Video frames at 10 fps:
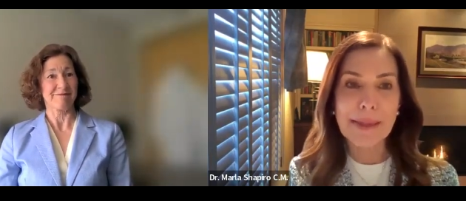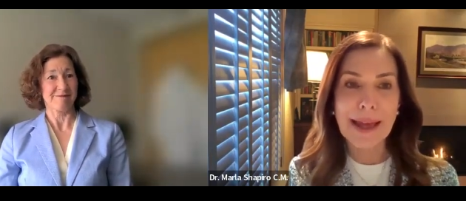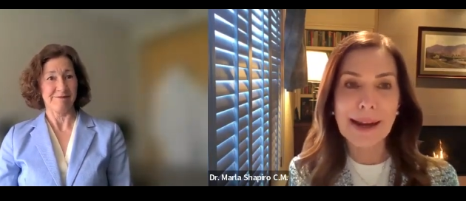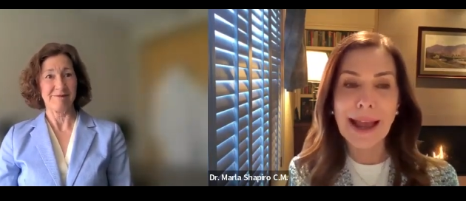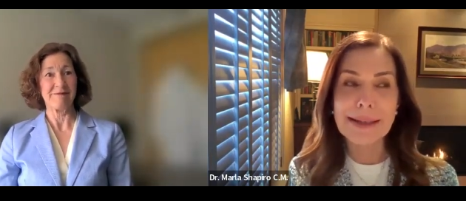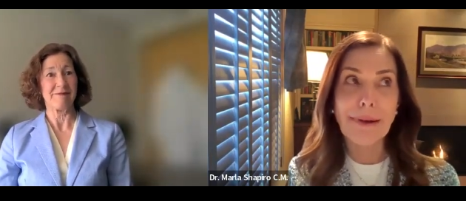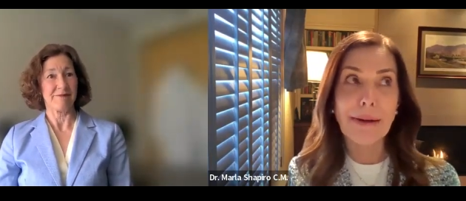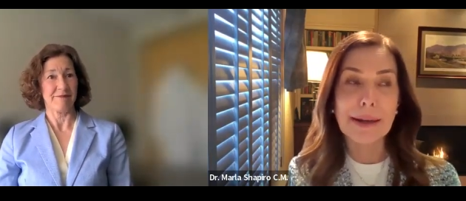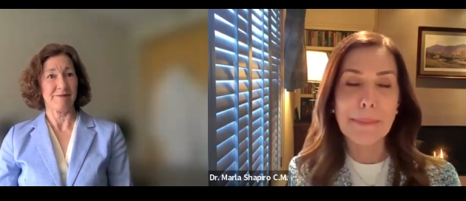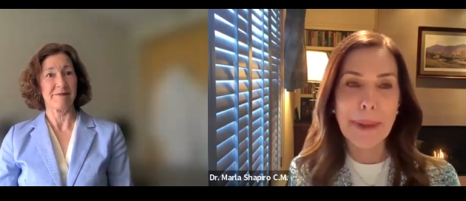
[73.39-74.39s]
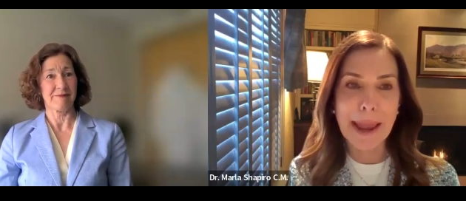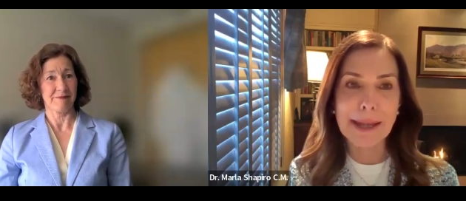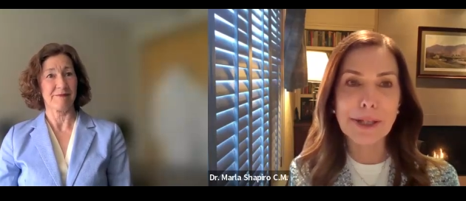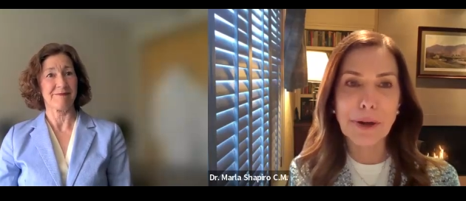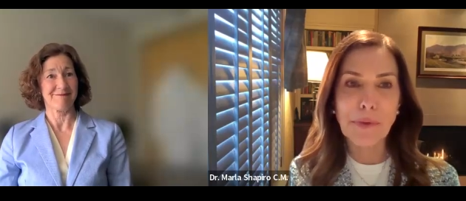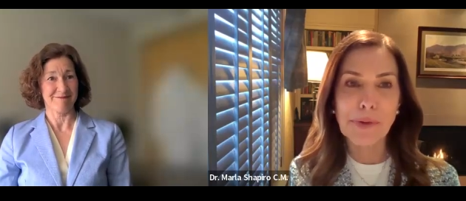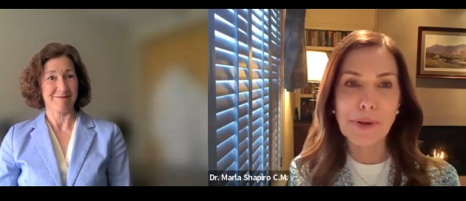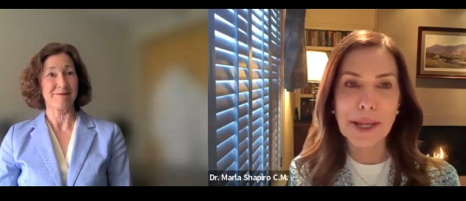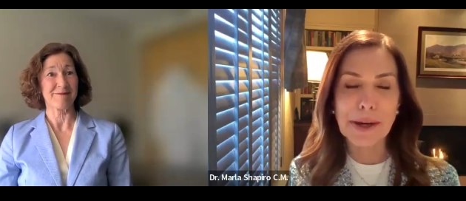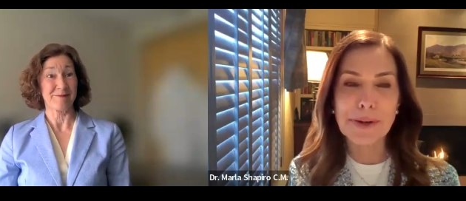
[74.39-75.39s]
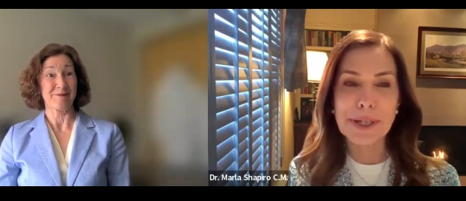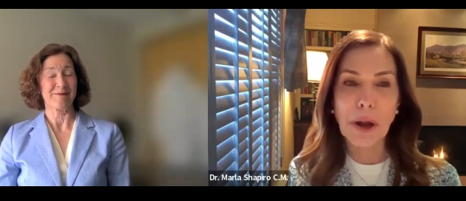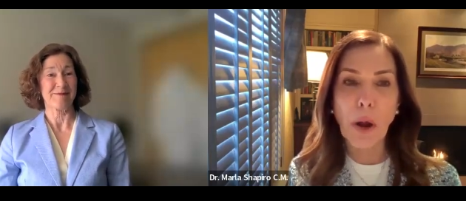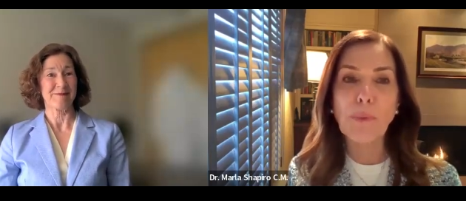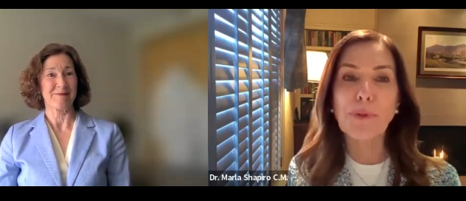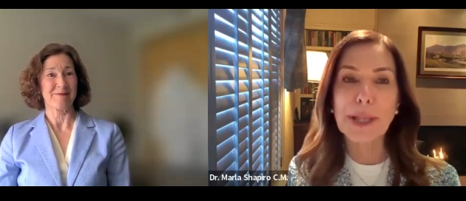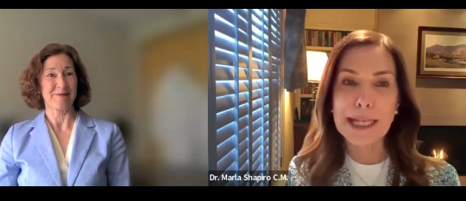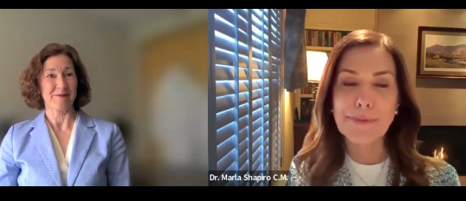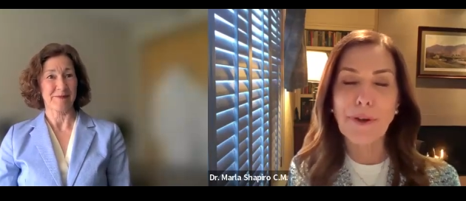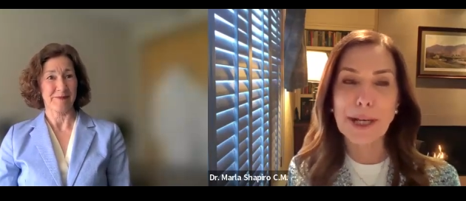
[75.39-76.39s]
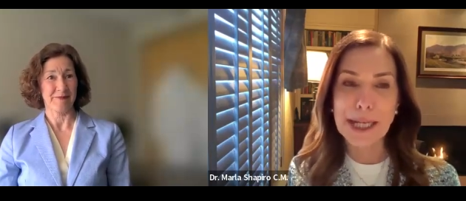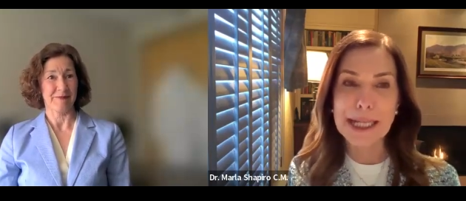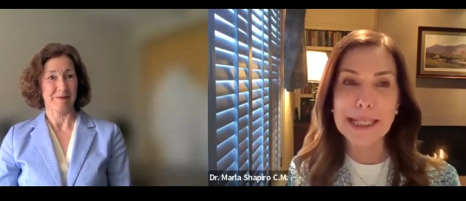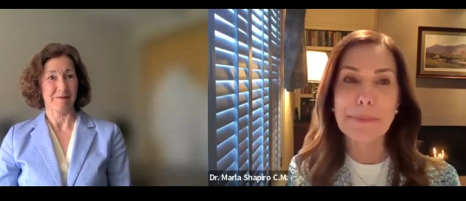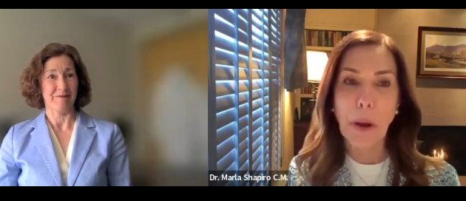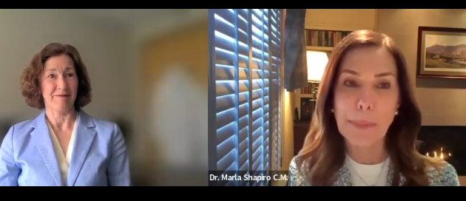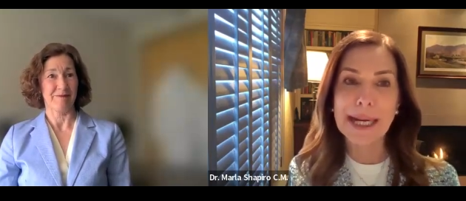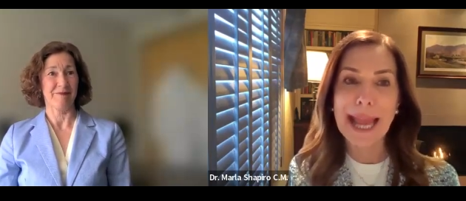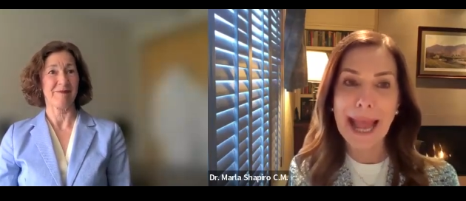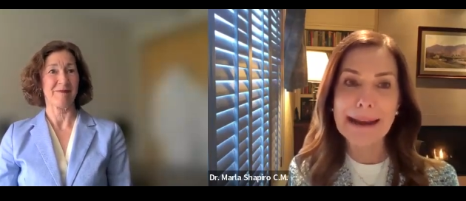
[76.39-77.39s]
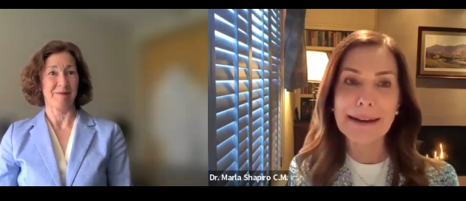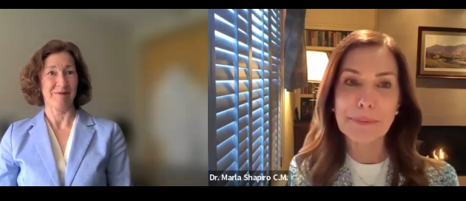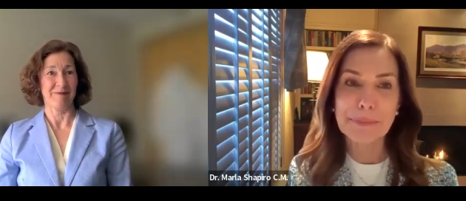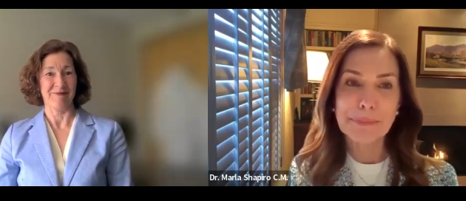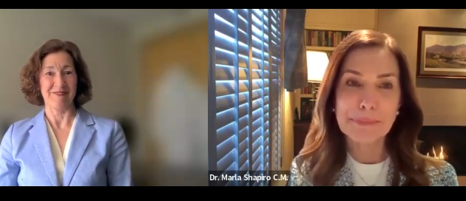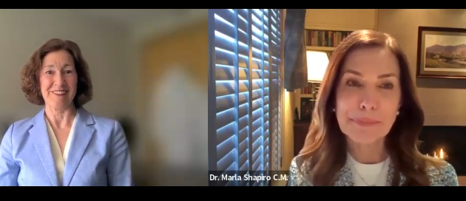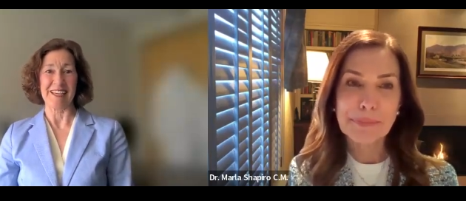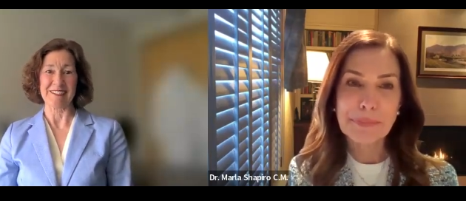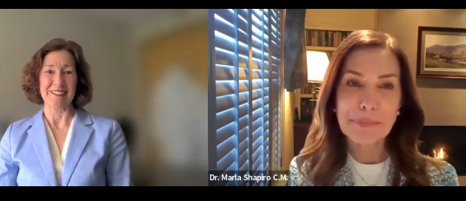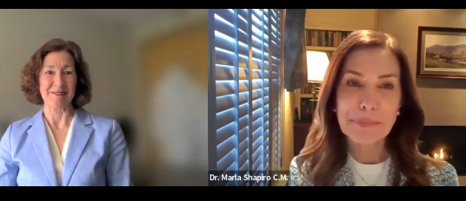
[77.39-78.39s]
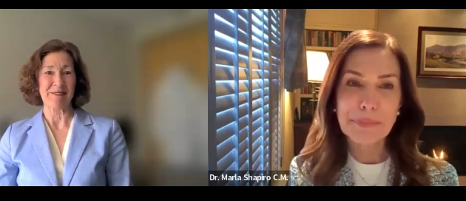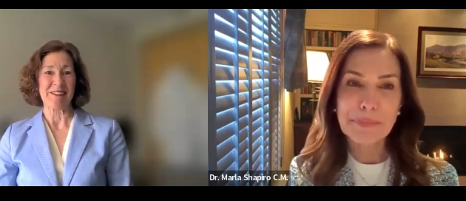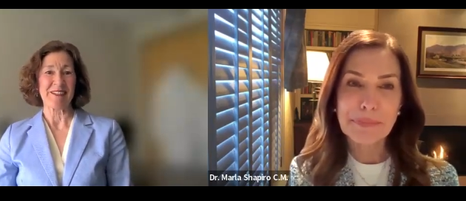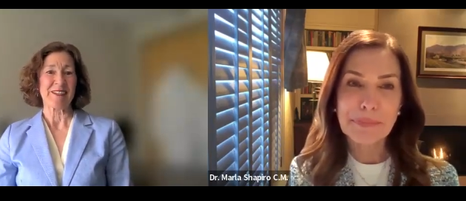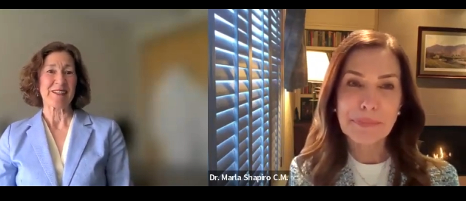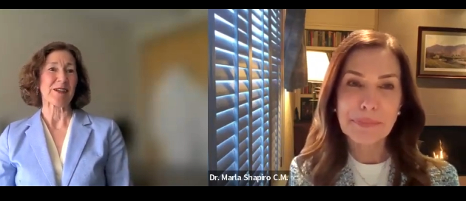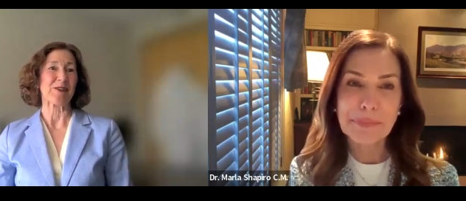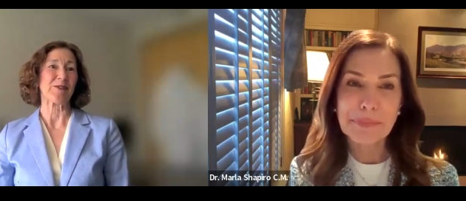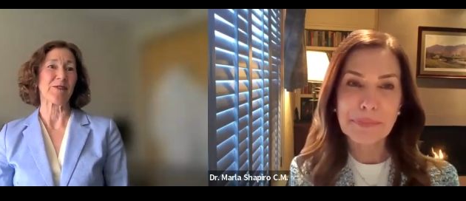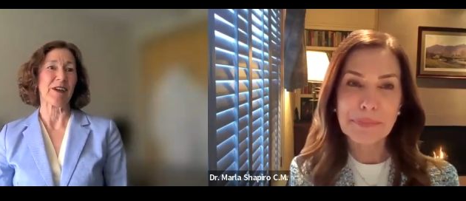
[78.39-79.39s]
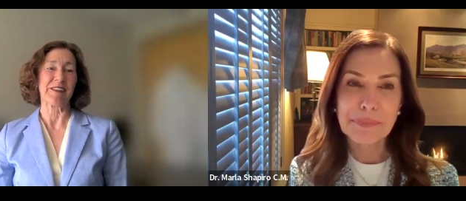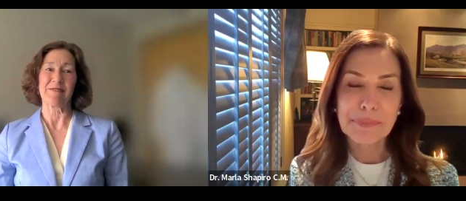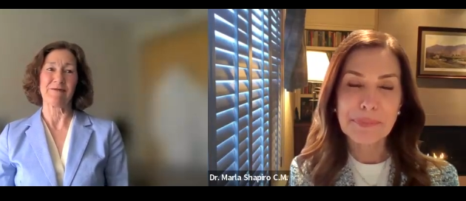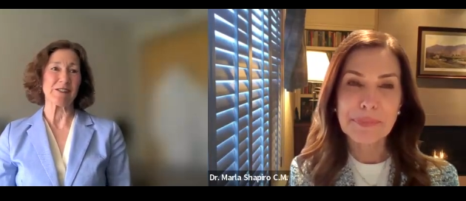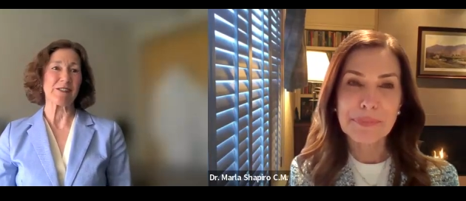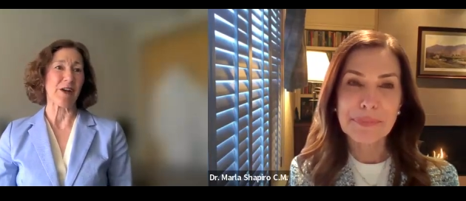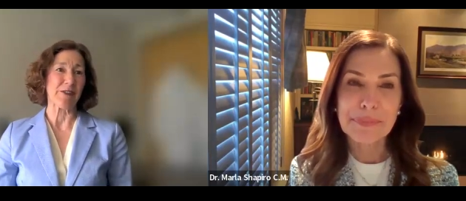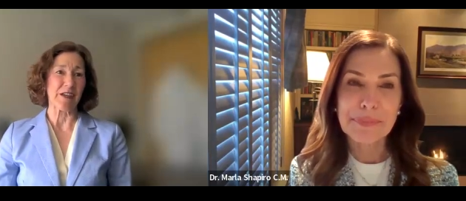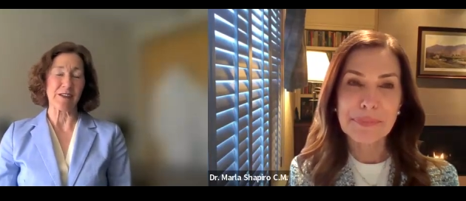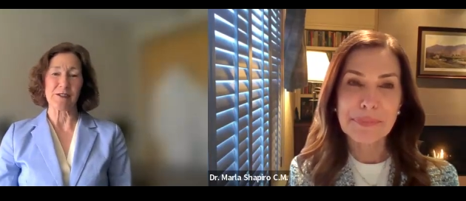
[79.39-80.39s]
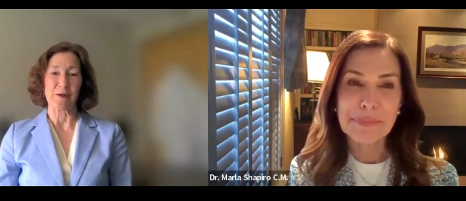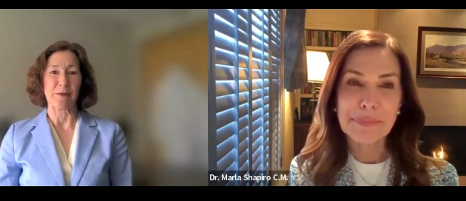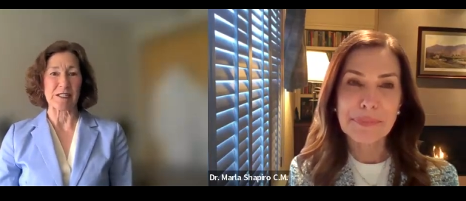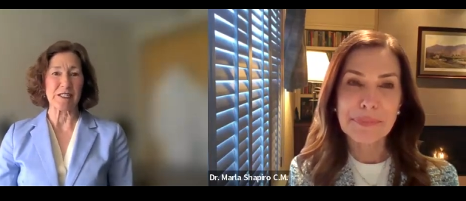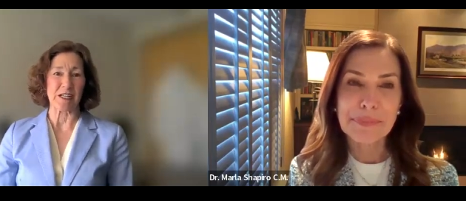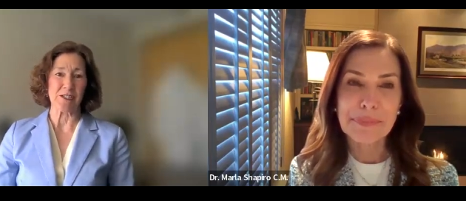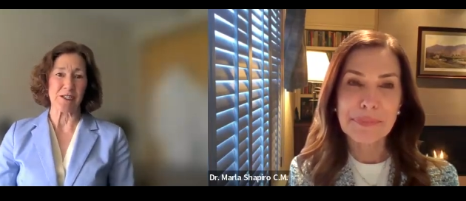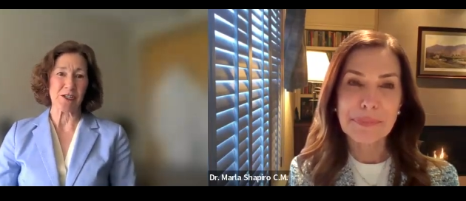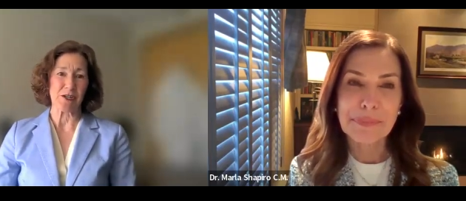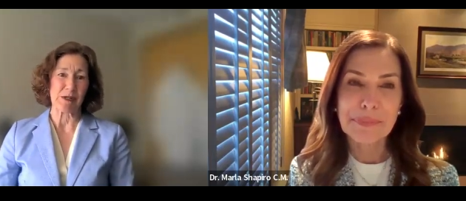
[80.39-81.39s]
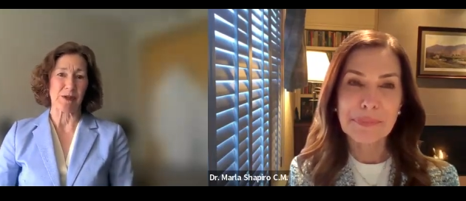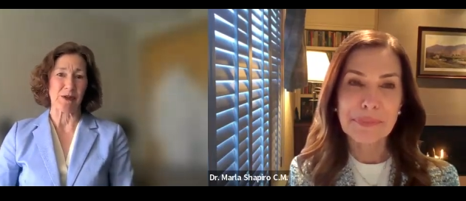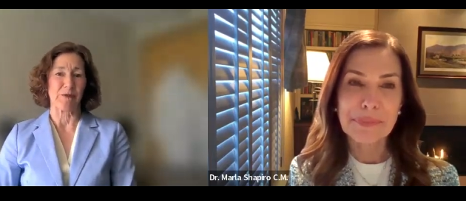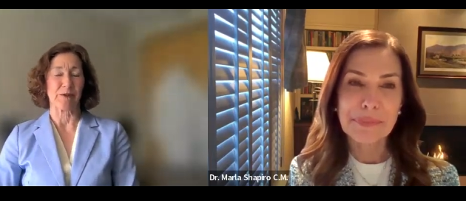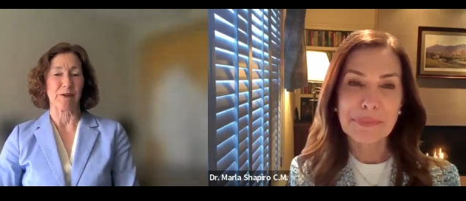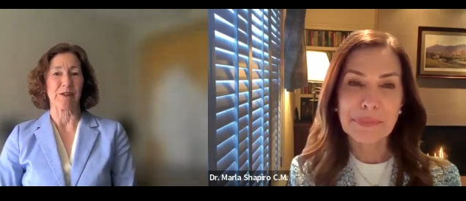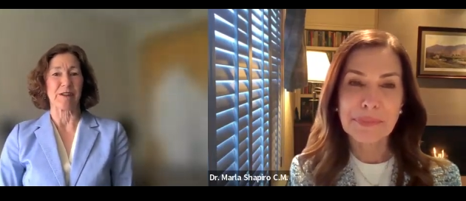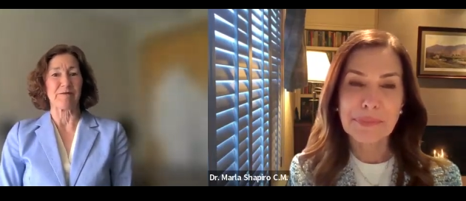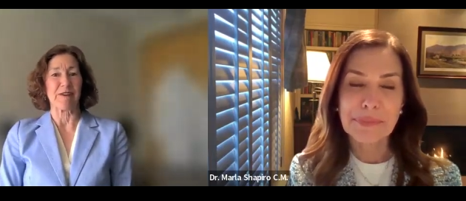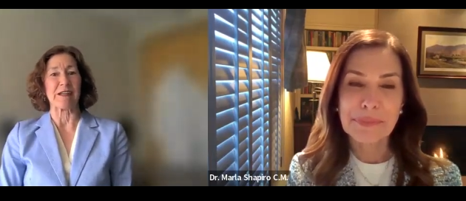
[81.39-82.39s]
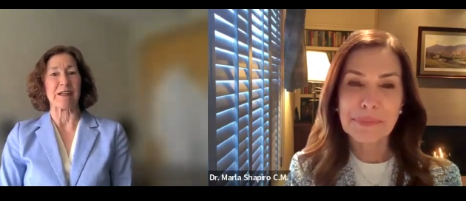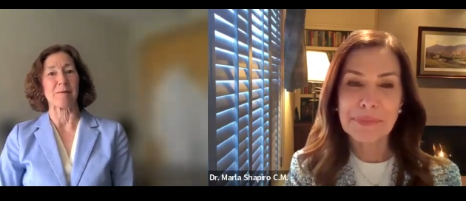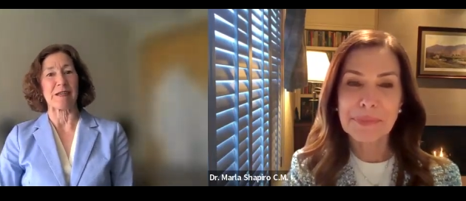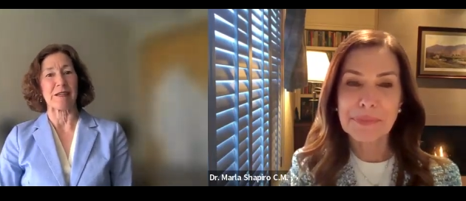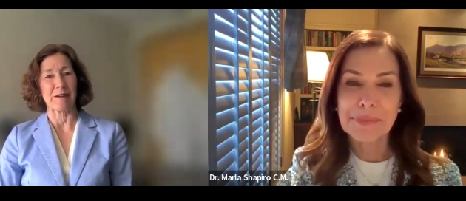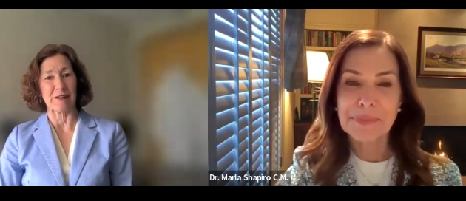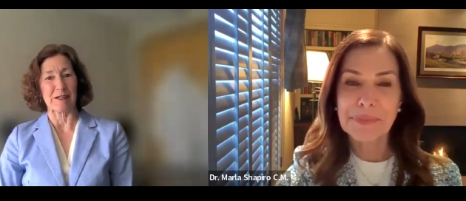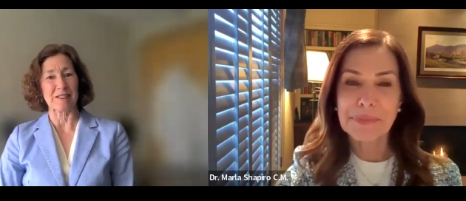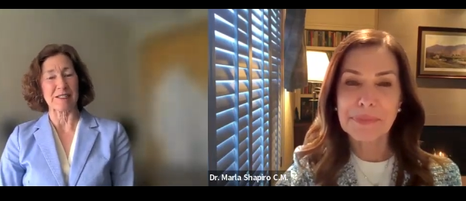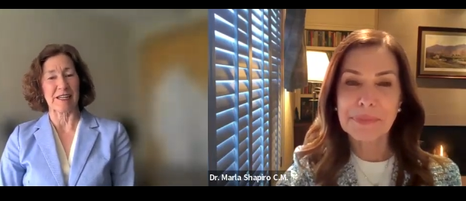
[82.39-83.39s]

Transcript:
Speaker 1: that has gotten abandoned over the years and hopefully is finding its moment again.
Speaker 2: Yes. So first of all, thank you so much, Doctor Shapiro, for inviting me on